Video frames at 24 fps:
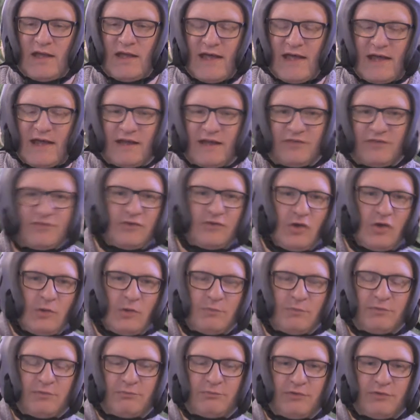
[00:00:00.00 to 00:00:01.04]
And he
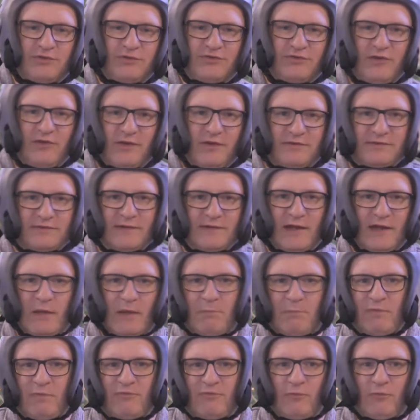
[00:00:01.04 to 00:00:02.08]
stops precisely
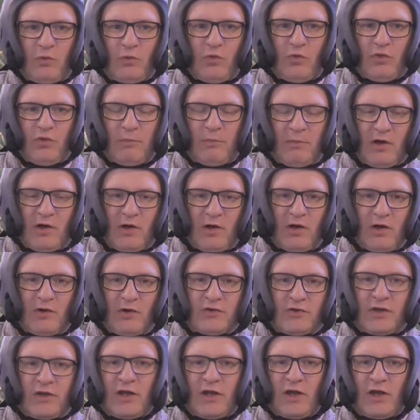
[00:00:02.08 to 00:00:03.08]
before the part